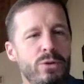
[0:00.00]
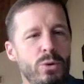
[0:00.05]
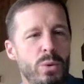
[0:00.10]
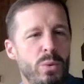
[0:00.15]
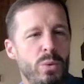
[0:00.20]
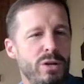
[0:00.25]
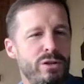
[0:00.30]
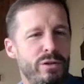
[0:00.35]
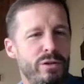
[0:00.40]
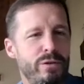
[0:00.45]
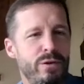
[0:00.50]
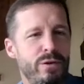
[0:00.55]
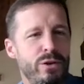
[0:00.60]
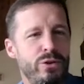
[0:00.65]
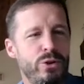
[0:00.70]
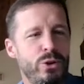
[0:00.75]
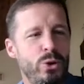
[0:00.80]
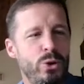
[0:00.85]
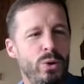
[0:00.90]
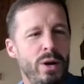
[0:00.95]
So we watched the
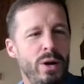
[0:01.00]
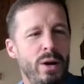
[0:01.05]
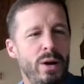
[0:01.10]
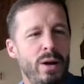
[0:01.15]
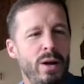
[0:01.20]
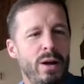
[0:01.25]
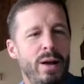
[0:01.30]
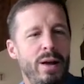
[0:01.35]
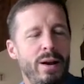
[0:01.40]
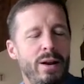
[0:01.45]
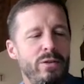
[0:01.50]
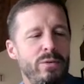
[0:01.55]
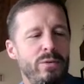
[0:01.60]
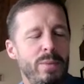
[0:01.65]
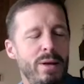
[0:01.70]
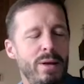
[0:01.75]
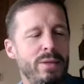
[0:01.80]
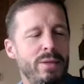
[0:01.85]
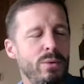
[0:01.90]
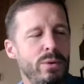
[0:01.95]
first 2, and I said,
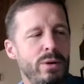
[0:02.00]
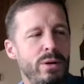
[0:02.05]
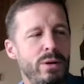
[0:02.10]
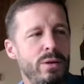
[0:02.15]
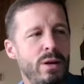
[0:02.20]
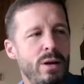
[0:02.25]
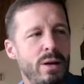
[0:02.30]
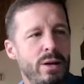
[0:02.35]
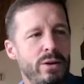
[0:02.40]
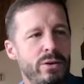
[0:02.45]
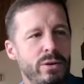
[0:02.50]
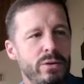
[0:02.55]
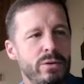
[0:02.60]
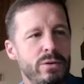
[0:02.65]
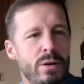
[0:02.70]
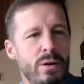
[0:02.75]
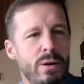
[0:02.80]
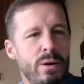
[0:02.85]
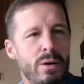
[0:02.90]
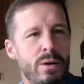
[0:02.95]
Samantha, what do you think of that? She goes,